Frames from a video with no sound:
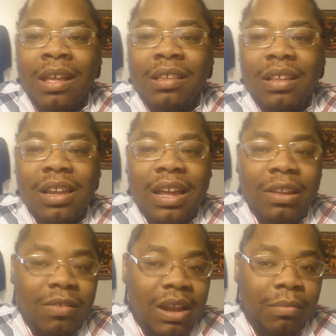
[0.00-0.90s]
she look
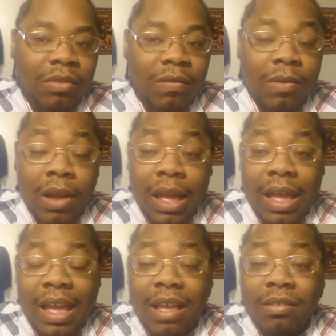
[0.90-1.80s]
like you got a beautiful
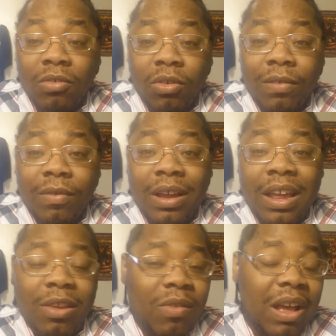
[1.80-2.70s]
ass
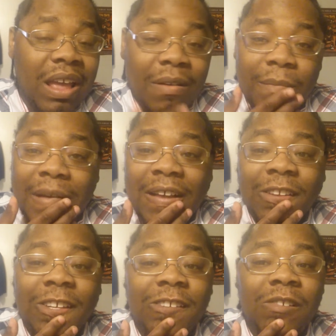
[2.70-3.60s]
girlfriend, and you act with my
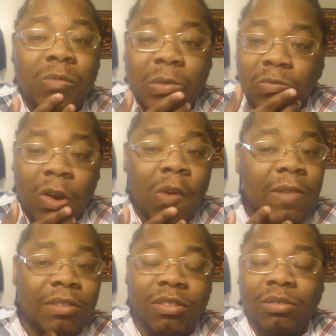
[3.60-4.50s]
sister. What's
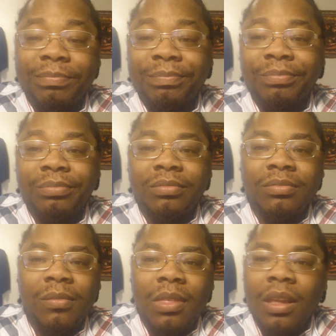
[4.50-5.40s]
wrong with you?
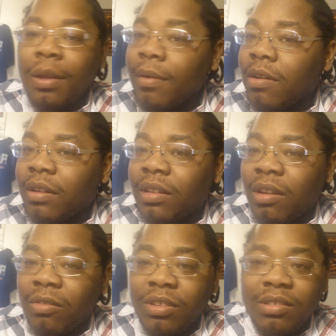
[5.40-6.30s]
Even though his,
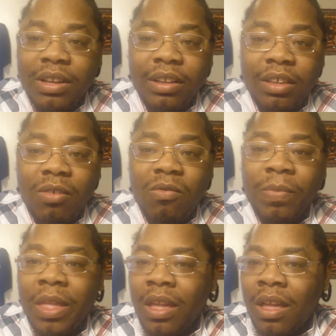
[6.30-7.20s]
her sister is cute,
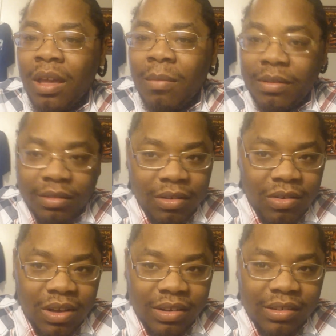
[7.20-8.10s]
but she still
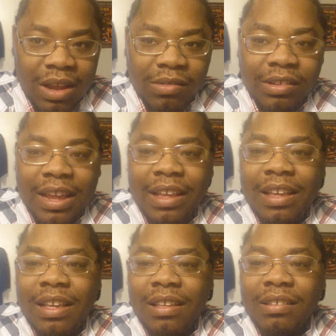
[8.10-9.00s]
don't understand him. She think
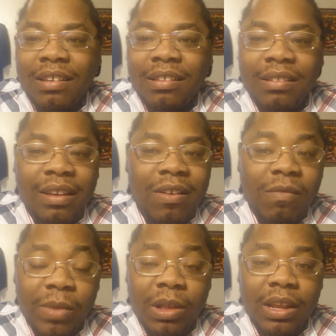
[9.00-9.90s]
he's this
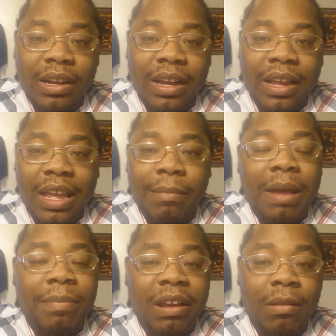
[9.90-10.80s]
damn villain, like
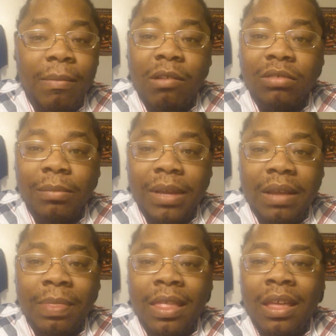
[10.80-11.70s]
everybody paying him off to
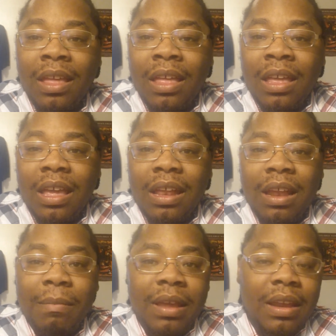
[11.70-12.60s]
be.
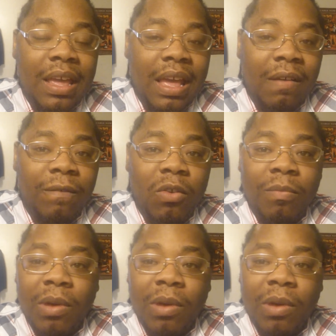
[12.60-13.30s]
And I mean, they have a few